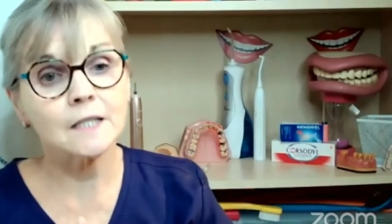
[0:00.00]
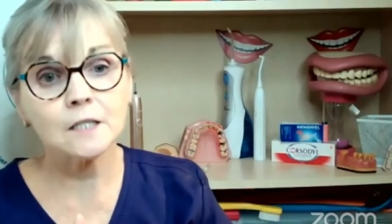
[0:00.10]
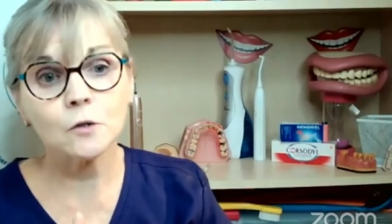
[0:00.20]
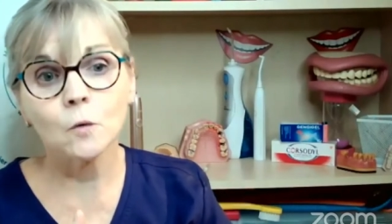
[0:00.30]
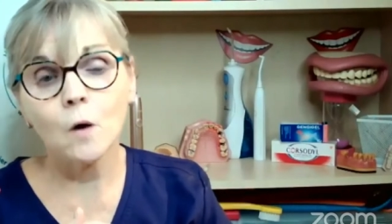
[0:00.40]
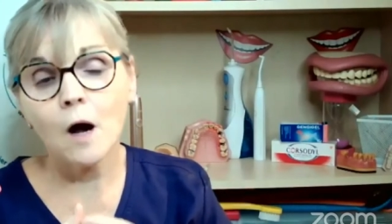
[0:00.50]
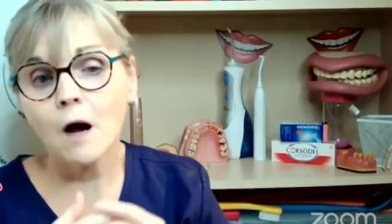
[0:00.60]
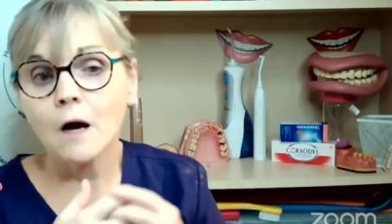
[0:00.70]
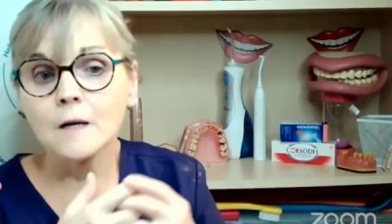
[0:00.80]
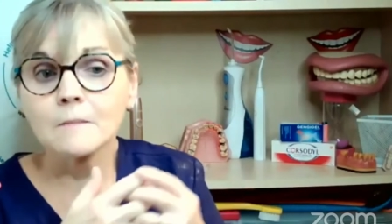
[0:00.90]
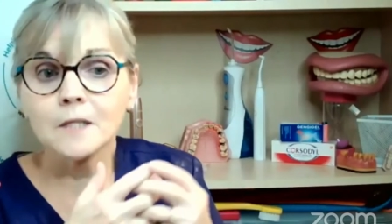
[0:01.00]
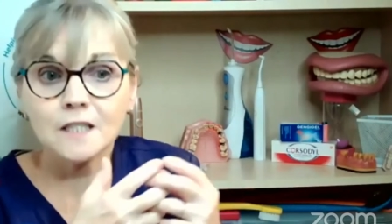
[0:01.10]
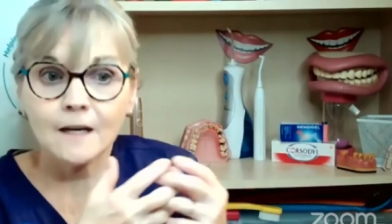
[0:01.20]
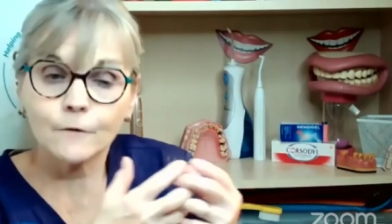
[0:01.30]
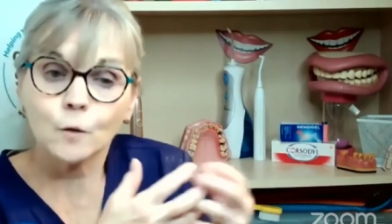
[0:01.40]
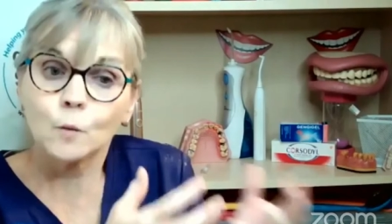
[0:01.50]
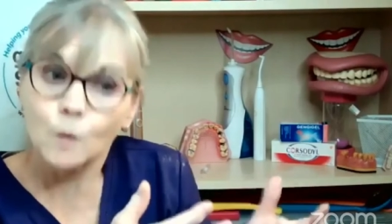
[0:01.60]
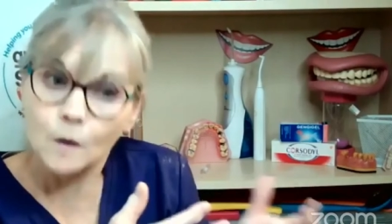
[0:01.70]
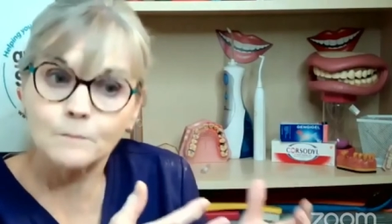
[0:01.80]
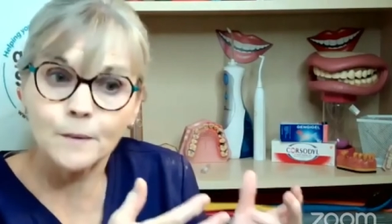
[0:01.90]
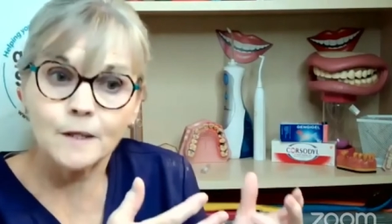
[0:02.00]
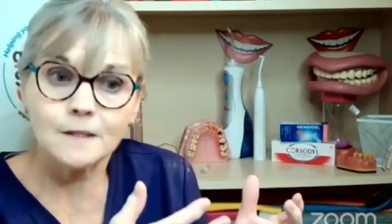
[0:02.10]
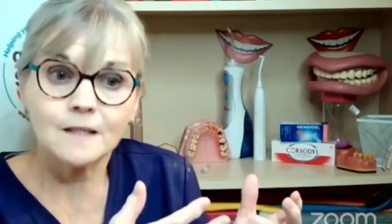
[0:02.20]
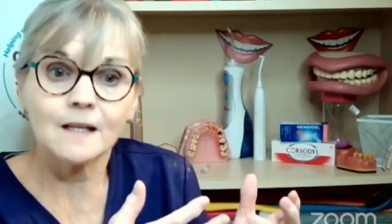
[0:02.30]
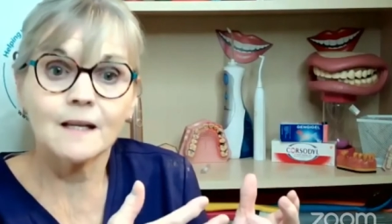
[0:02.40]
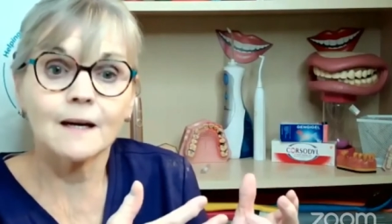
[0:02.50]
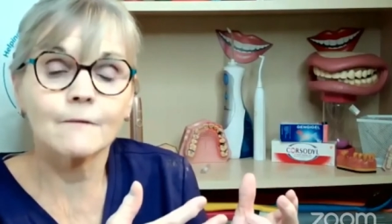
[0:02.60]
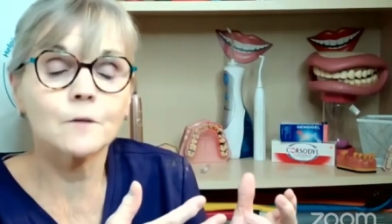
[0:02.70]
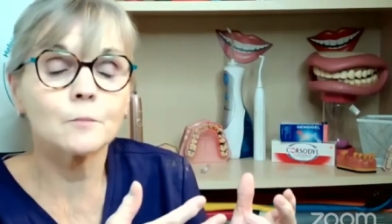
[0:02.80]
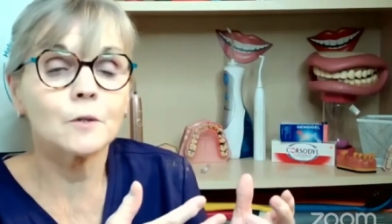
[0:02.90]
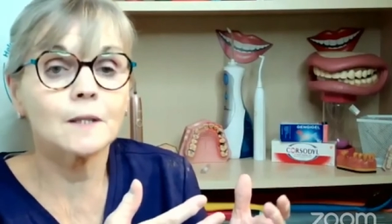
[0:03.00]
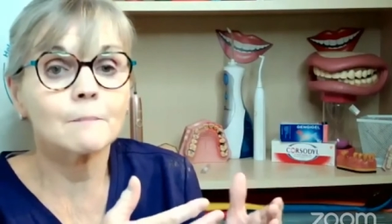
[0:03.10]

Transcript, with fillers: So how much effort one person will have to put in,